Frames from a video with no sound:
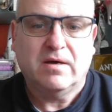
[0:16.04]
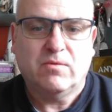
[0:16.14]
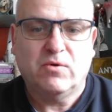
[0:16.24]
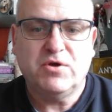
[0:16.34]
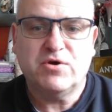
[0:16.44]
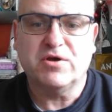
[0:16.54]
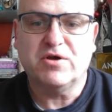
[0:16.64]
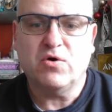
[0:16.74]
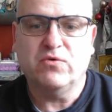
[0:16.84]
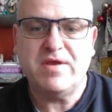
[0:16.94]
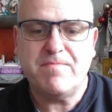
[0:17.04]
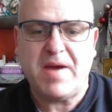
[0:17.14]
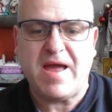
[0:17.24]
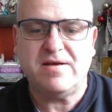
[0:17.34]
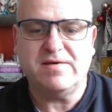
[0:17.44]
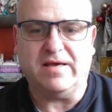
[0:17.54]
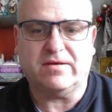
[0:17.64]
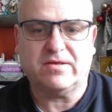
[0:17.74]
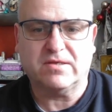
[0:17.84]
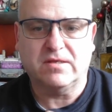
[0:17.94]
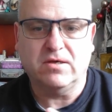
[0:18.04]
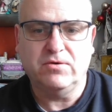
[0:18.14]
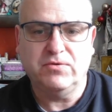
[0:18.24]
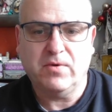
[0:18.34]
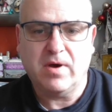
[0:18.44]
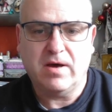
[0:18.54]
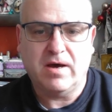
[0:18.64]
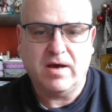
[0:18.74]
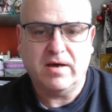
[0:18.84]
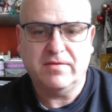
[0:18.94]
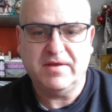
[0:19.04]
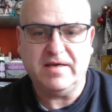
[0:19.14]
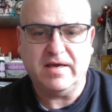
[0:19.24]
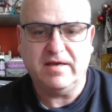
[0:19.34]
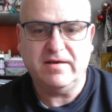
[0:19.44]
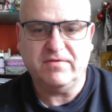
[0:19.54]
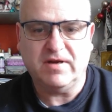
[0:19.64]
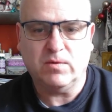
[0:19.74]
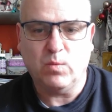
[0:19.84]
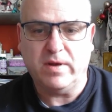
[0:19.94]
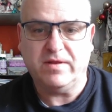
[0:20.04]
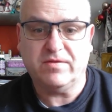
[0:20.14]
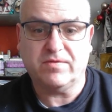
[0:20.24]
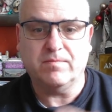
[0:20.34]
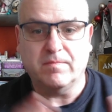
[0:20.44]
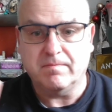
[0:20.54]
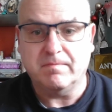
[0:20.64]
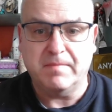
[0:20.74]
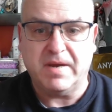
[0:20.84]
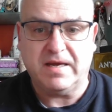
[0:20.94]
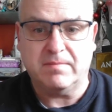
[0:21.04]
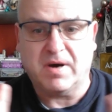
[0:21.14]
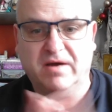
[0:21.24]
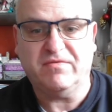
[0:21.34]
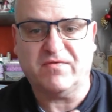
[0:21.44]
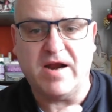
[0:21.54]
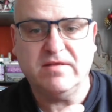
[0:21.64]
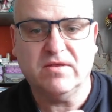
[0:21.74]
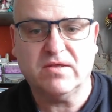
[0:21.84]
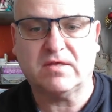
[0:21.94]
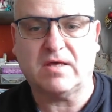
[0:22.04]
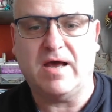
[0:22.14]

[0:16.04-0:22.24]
what you can call the appendix to the evening with me and my friends.